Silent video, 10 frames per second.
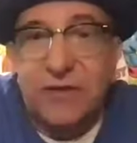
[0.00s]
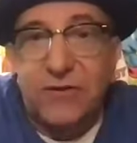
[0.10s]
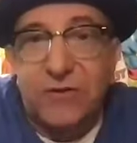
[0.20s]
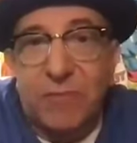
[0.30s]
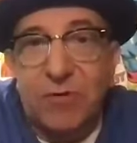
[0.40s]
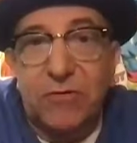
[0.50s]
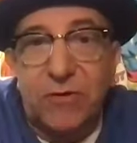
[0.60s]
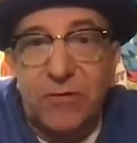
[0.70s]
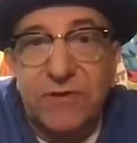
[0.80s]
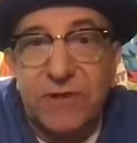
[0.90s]
and loose with pull
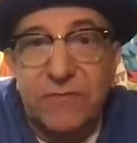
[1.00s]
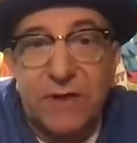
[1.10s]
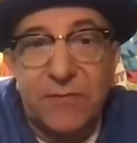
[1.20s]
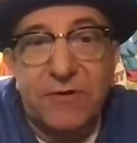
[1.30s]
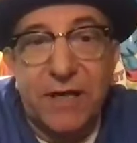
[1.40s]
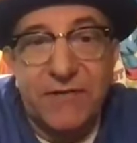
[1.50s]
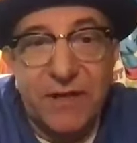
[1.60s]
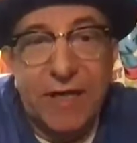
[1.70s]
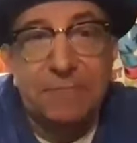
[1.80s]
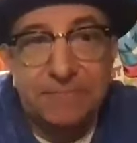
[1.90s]
quotes, is what I'm trying to say.